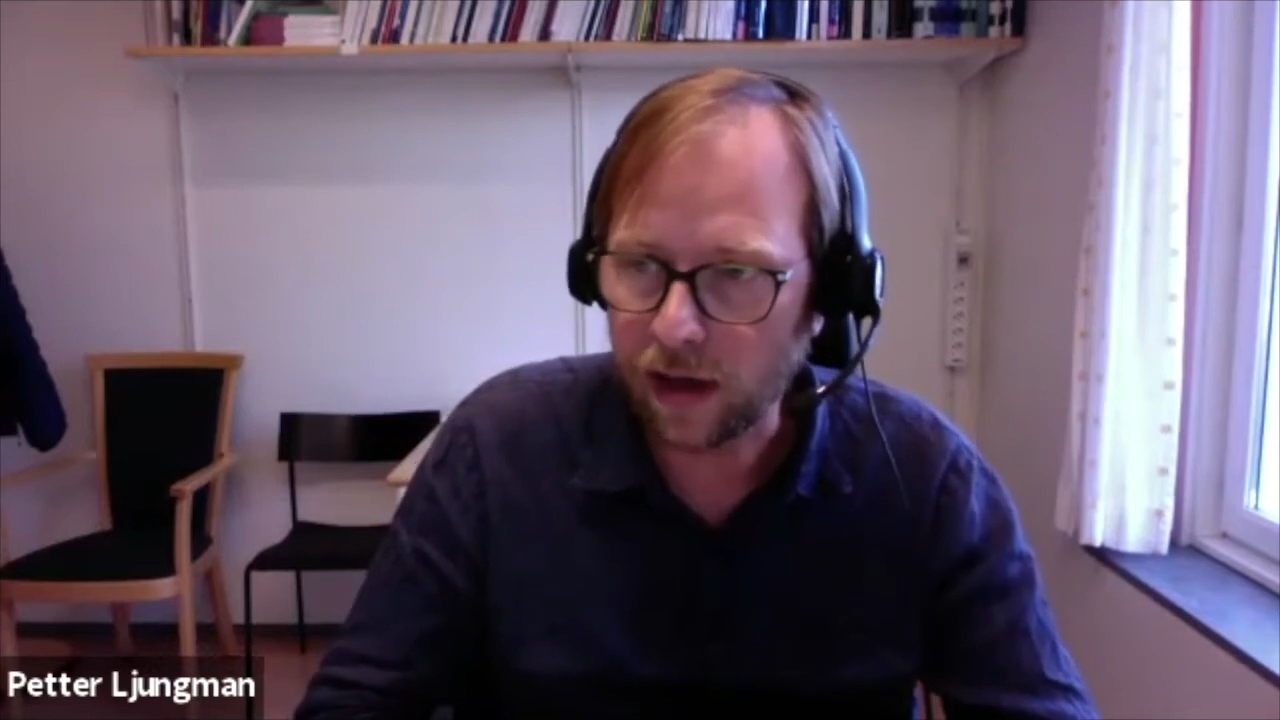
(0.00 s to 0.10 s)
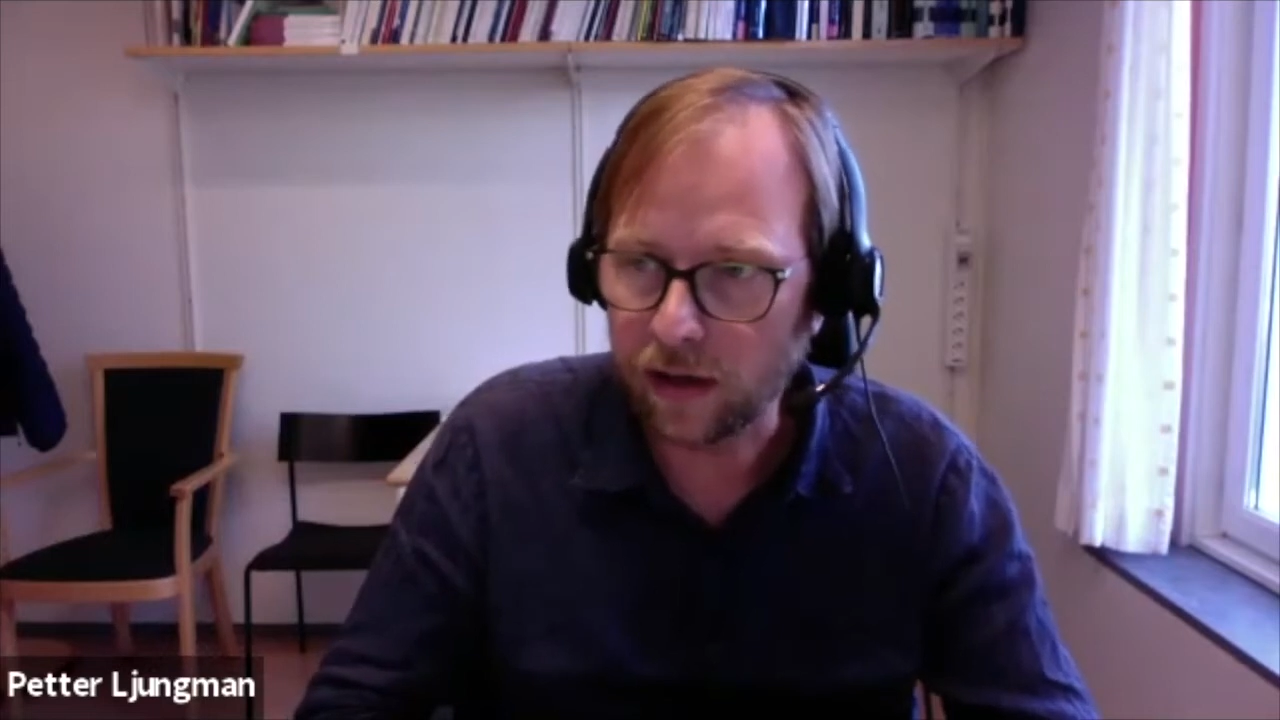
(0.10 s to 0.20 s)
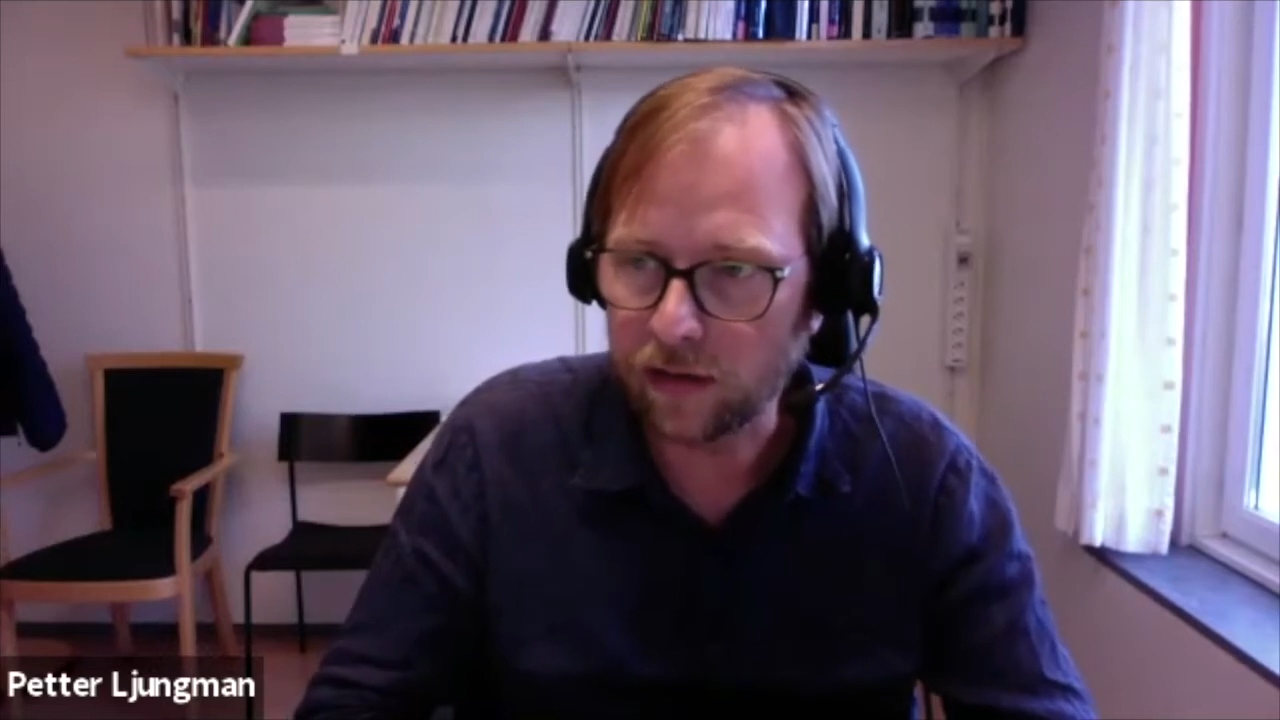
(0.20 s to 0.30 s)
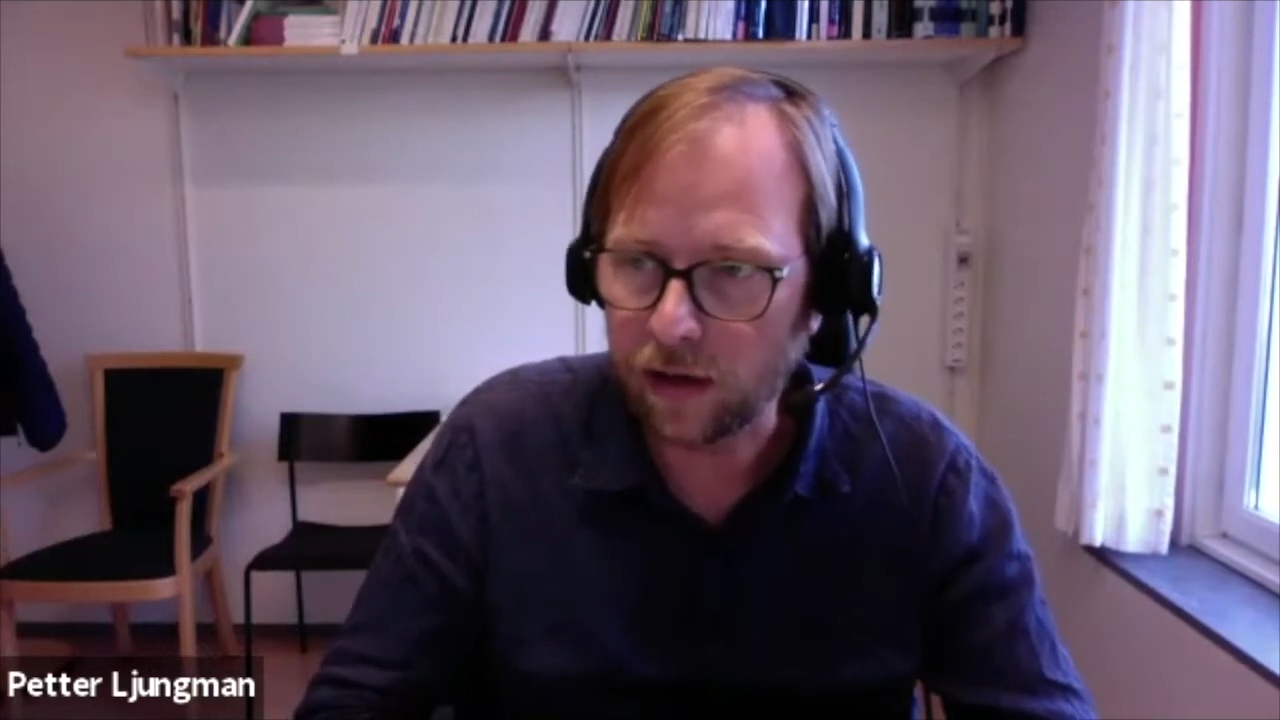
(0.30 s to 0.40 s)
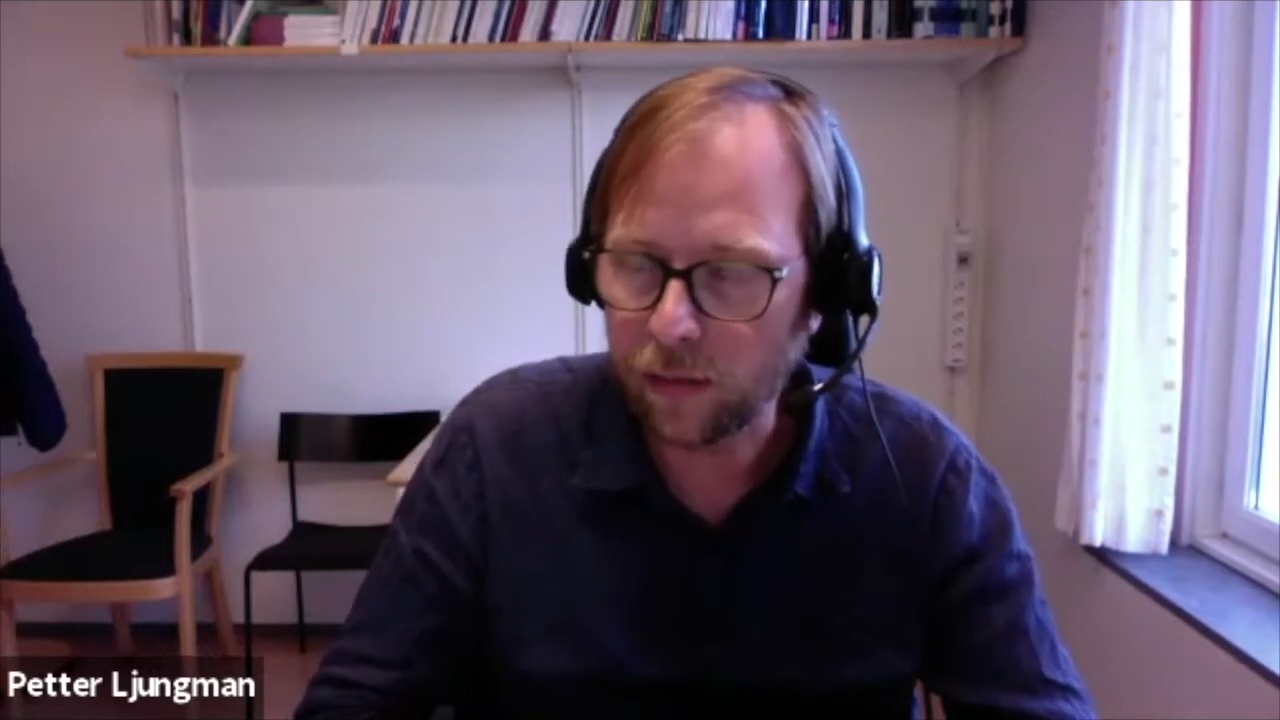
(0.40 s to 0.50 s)

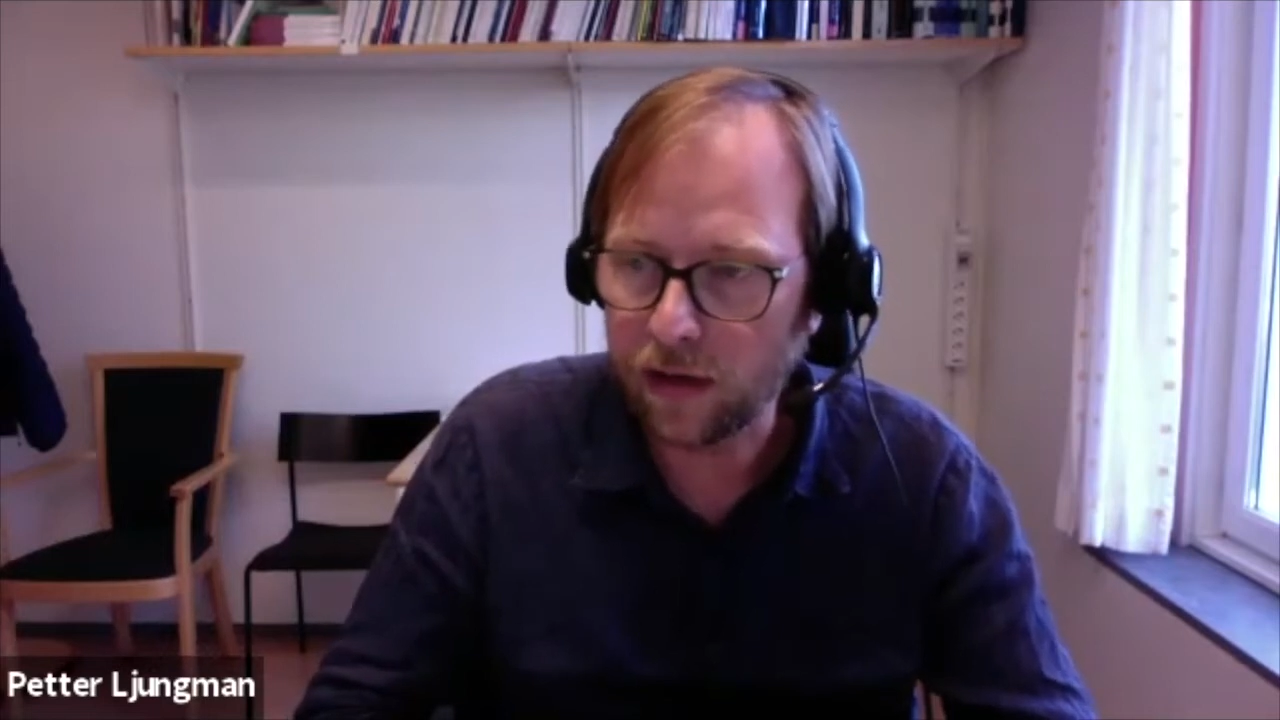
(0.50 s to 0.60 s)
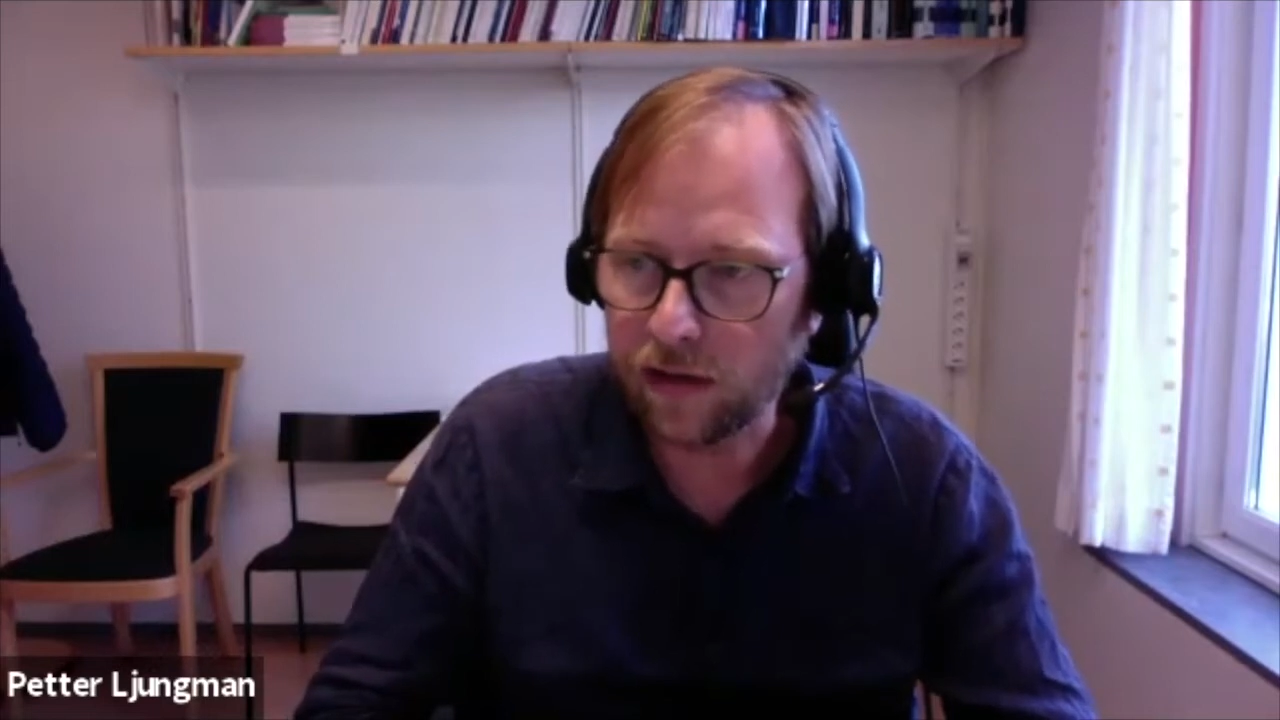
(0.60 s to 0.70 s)
And some of